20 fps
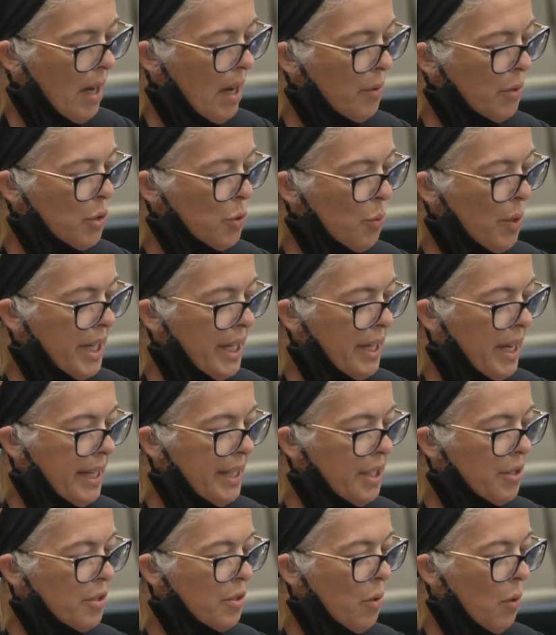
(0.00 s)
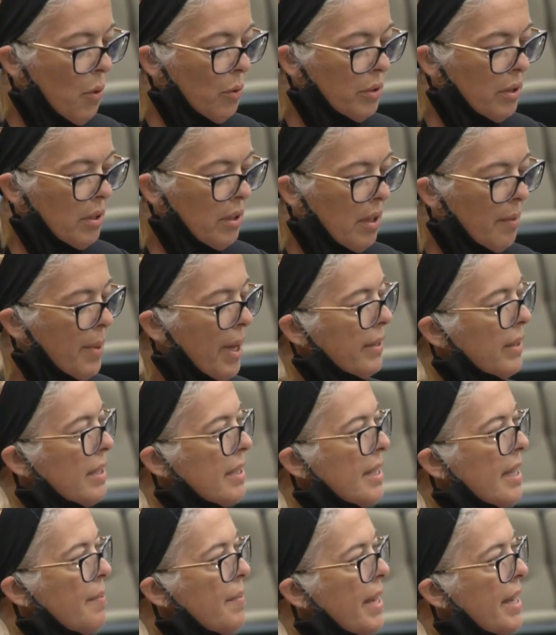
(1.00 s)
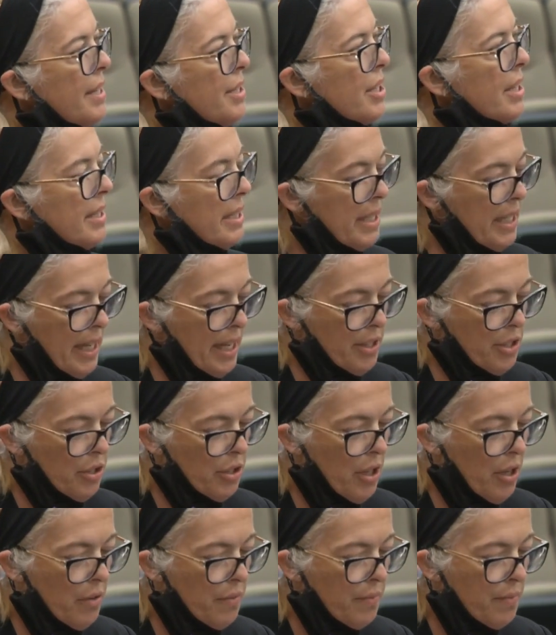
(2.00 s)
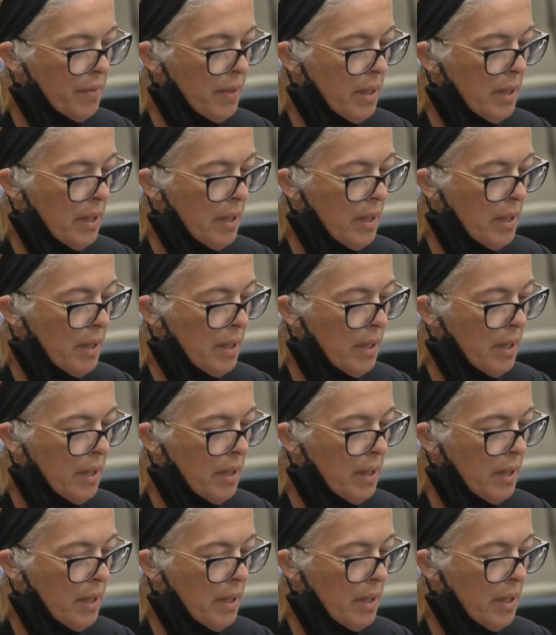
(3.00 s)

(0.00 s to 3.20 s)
I was 29 years old, about the same age as DeAngelo.